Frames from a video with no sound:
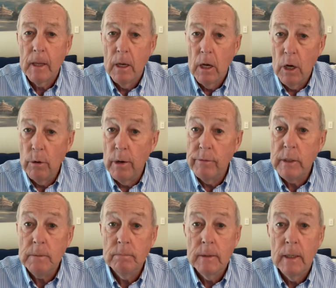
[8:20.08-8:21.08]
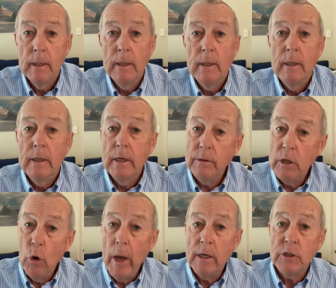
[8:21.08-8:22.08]
However, in the
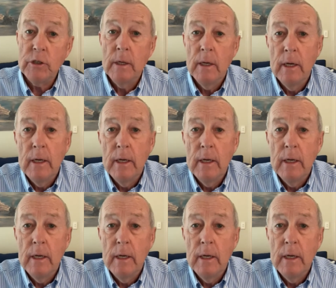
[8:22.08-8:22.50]
US,